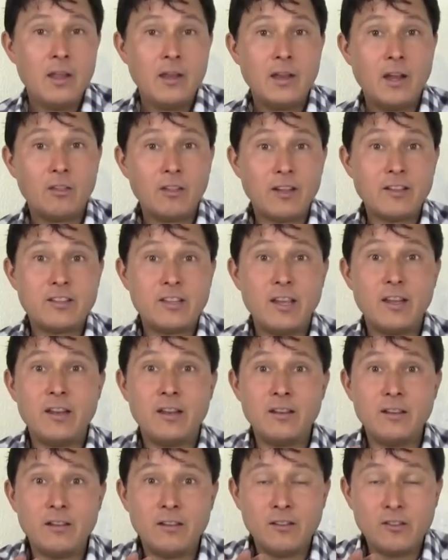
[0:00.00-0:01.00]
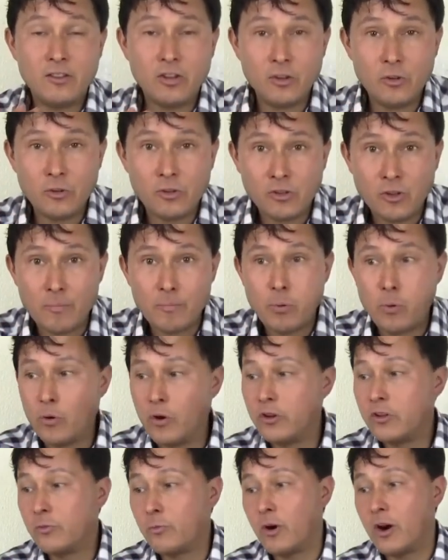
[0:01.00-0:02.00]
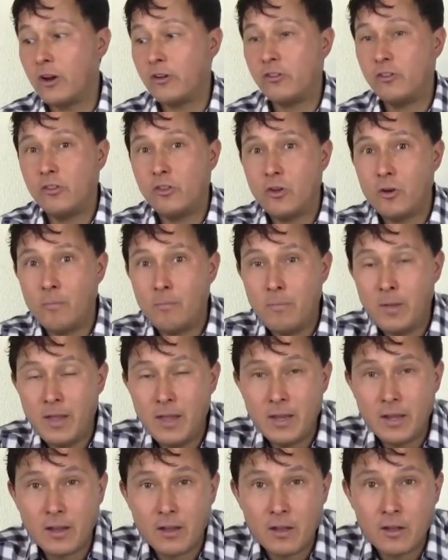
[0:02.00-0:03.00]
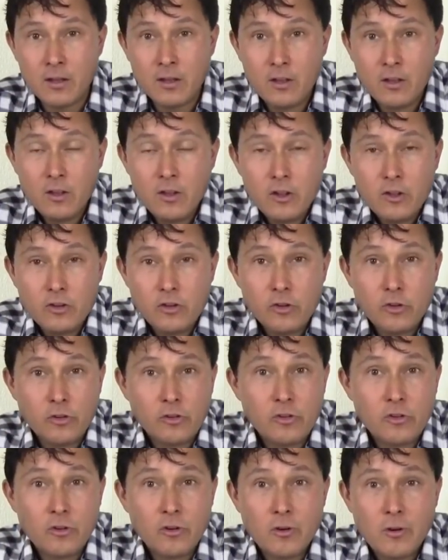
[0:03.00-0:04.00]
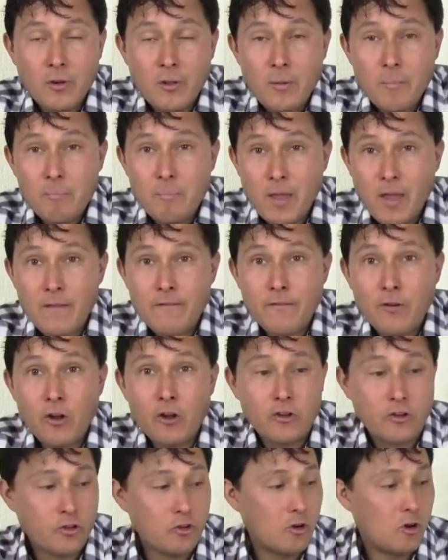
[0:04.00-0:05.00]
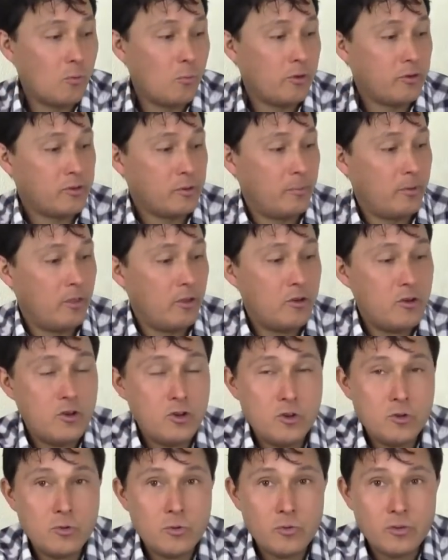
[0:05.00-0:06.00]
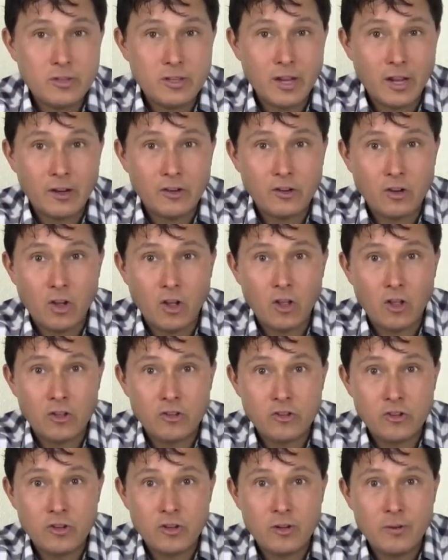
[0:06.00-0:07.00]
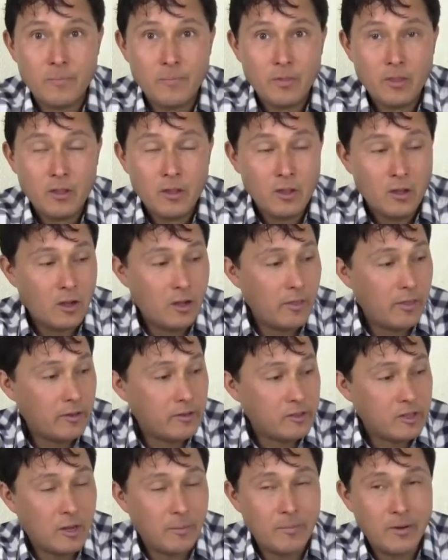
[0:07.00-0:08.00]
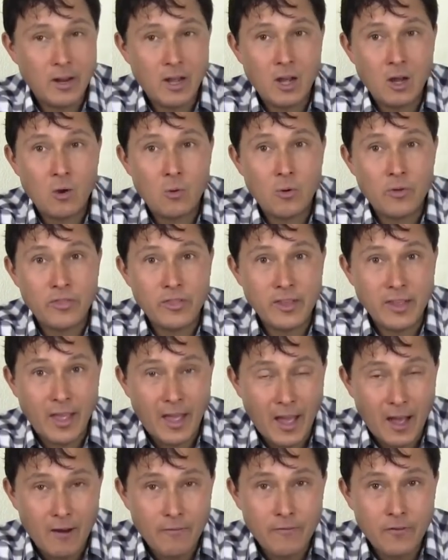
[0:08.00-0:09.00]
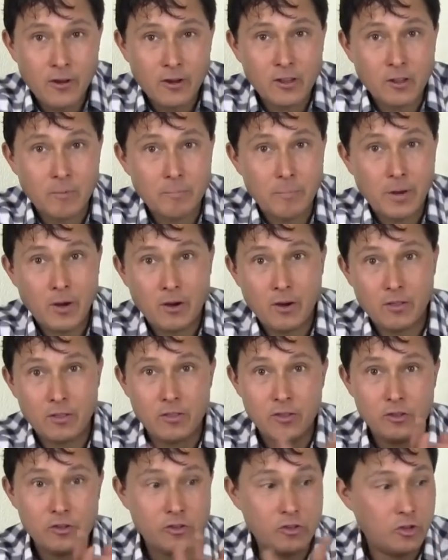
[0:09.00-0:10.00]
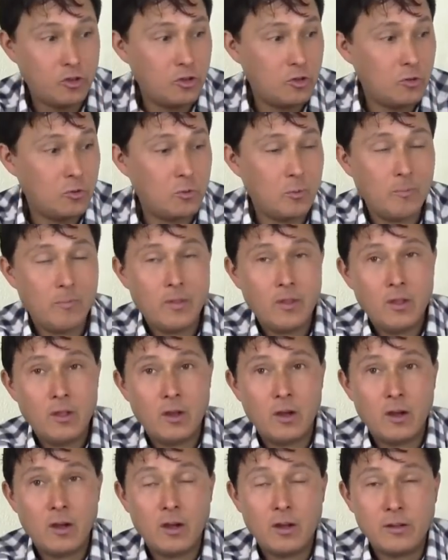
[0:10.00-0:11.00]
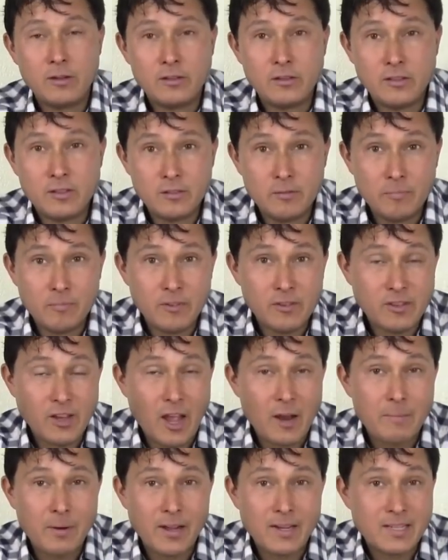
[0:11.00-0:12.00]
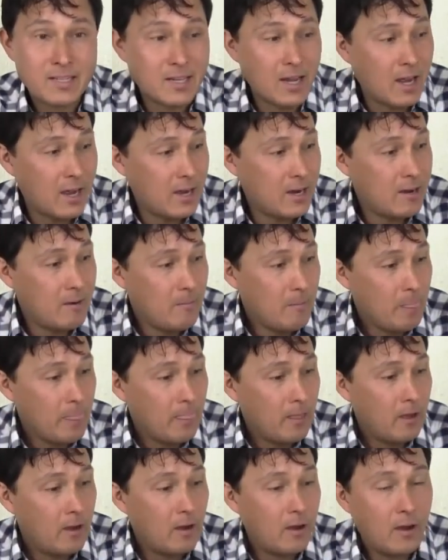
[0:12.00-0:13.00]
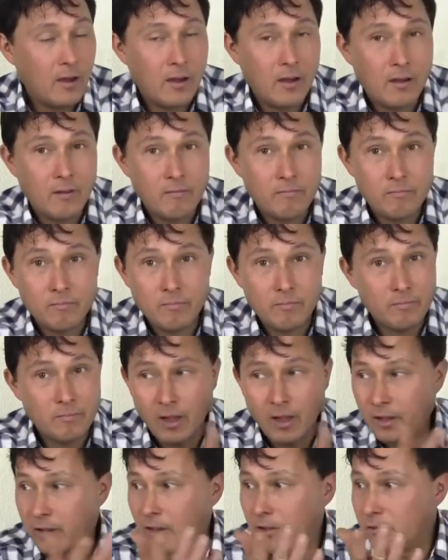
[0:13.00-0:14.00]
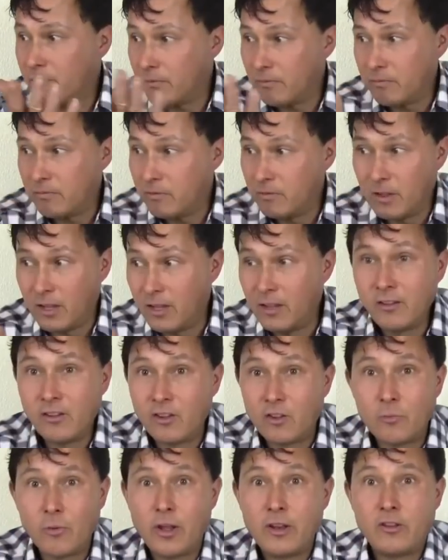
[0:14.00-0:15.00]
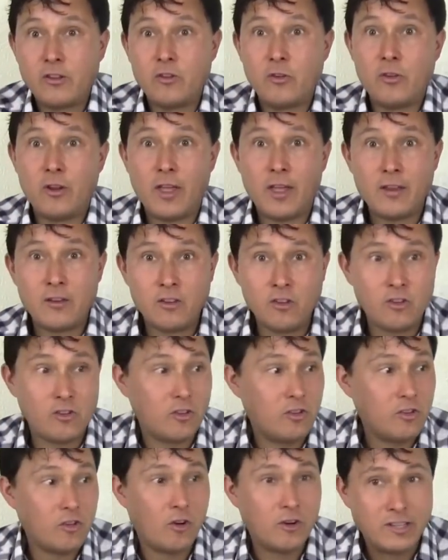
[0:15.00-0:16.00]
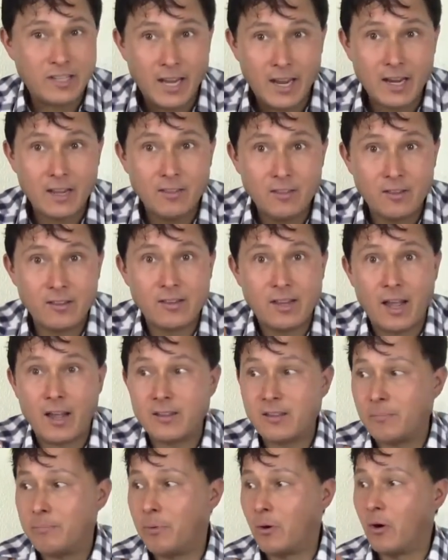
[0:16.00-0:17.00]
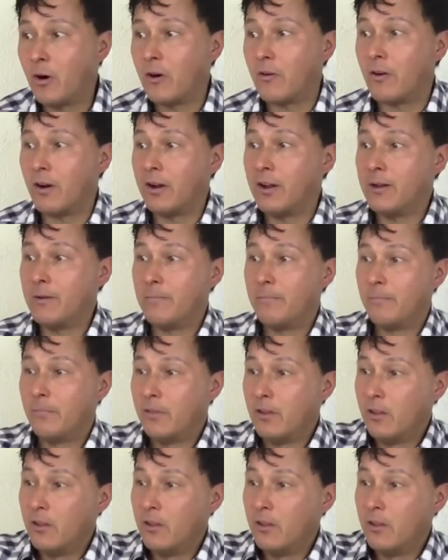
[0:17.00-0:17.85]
Now let's get into some points where actually the Omega juicer may fall short with some of the new technology that's coming out with the Alpha, comparing these two side by side. I guess the easiest way to do that is just to start taking these guys apart, right?